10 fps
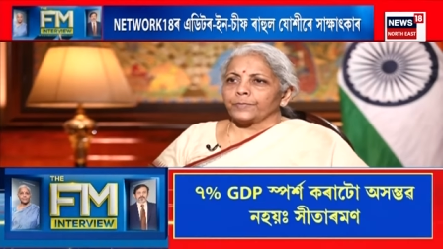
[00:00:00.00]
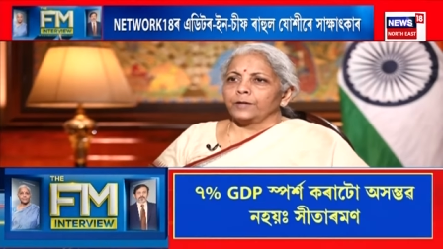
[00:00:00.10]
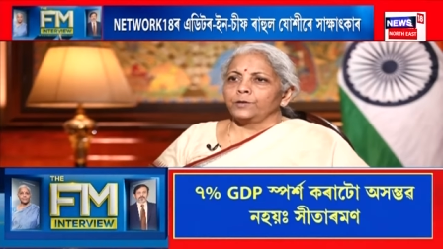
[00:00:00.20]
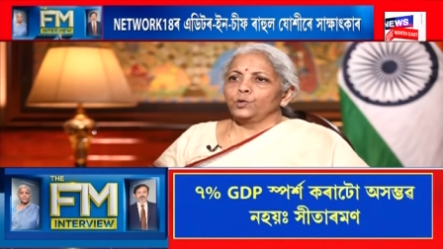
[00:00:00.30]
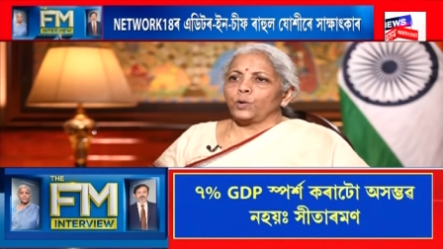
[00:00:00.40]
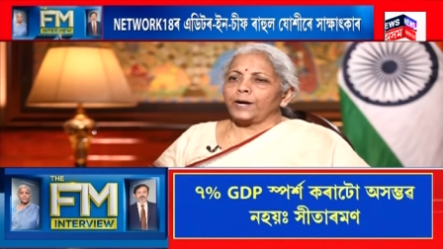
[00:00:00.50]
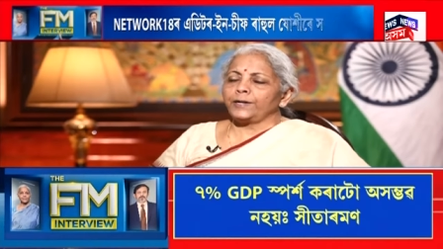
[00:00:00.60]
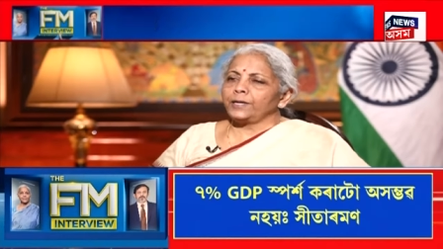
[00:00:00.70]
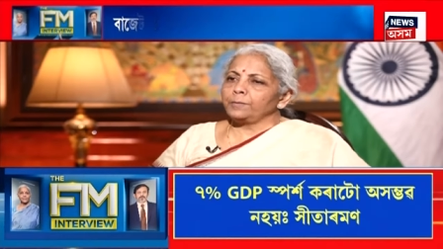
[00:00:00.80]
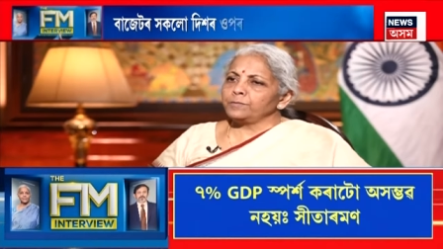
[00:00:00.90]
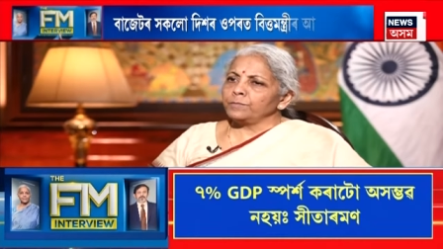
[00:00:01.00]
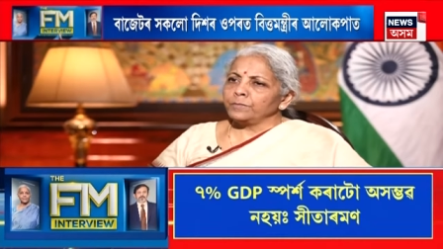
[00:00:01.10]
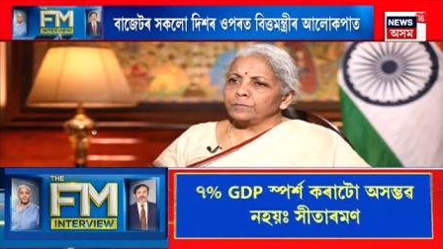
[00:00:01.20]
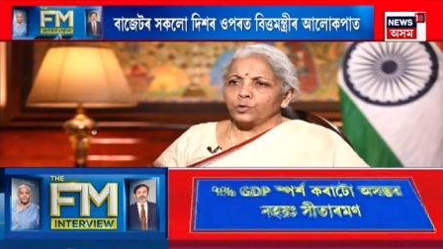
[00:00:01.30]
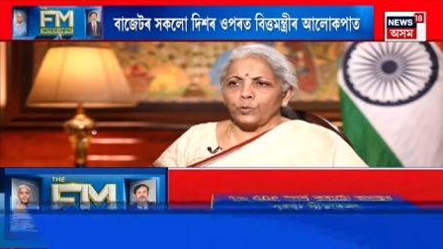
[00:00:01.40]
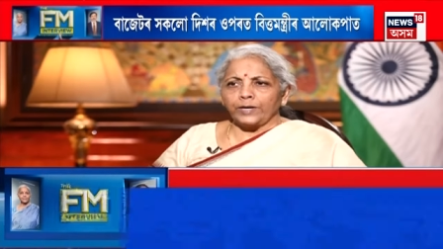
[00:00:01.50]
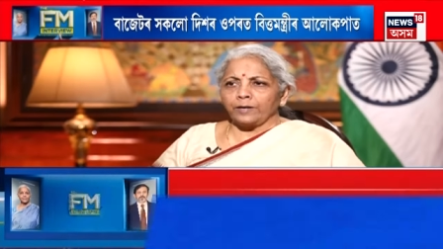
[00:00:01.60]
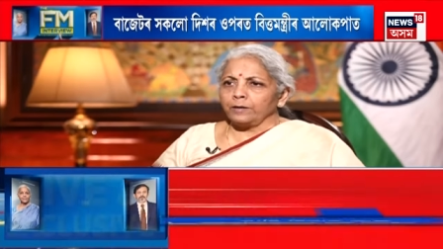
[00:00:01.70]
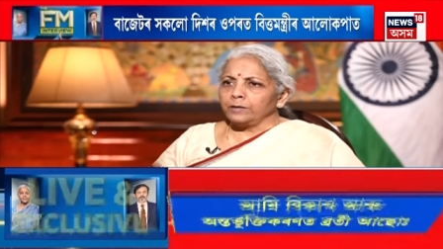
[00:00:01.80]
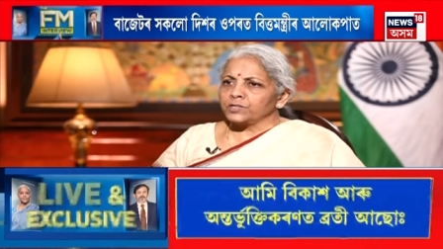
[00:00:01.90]
You had them
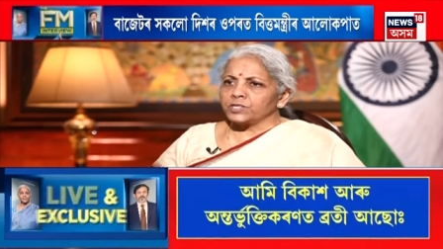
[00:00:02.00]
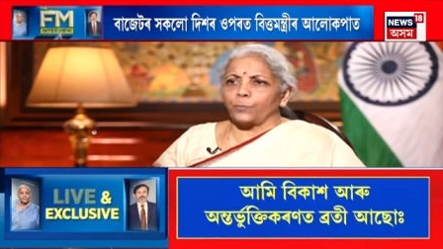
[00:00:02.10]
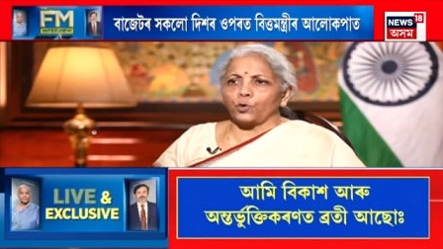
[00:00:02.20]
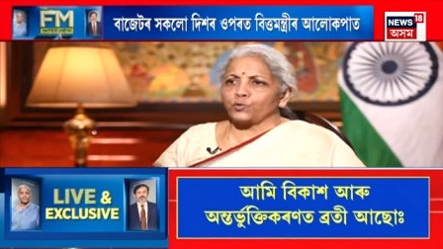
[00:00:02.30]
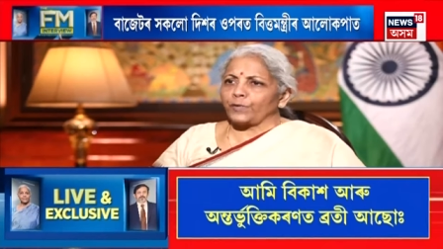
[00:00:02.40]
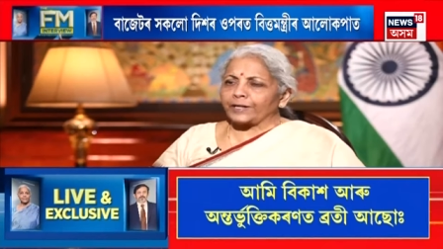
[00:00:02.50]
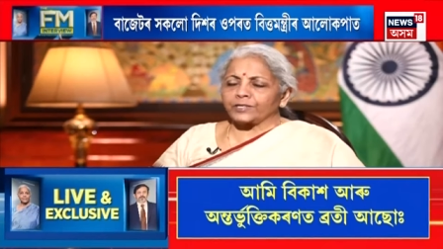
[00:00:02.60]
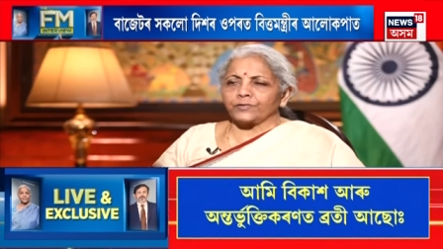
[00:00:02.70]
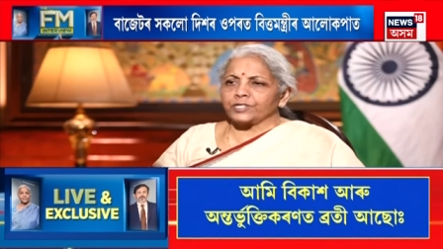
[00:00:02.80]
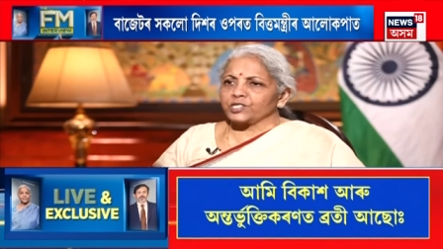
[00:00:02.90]
doing supportive activities for